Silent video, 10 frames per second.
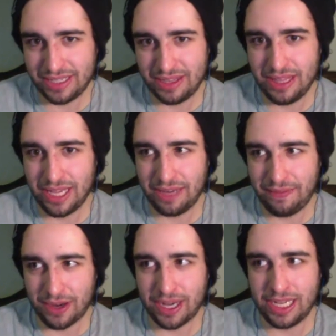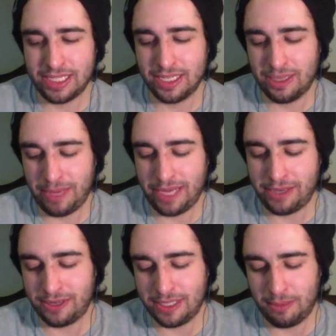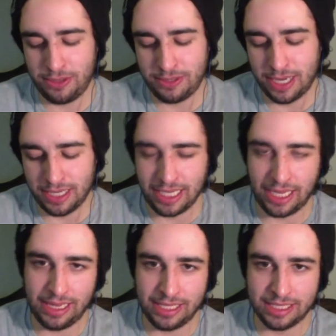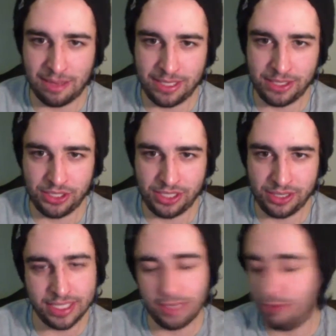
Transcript: they could very easily paint her as someone who's not taking this competition seriously,